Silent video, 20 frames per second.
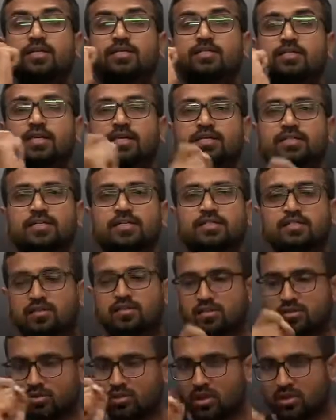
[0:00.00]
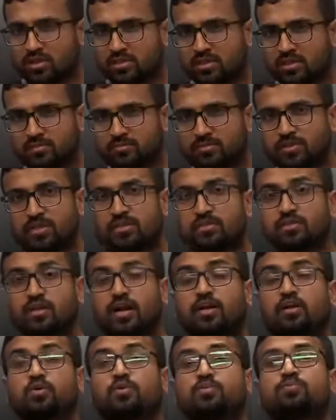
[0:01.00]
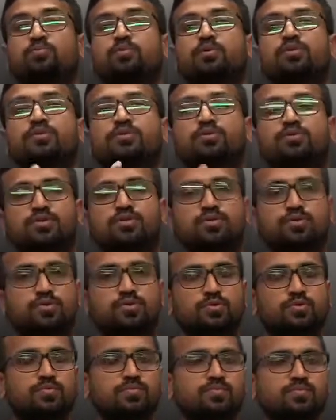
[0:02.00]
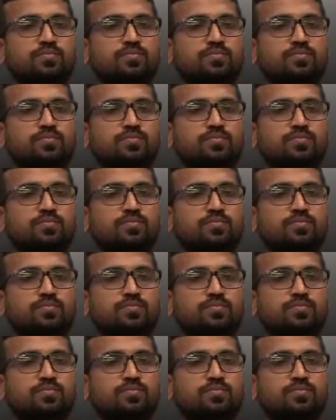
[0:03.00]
success is not something that you pursue.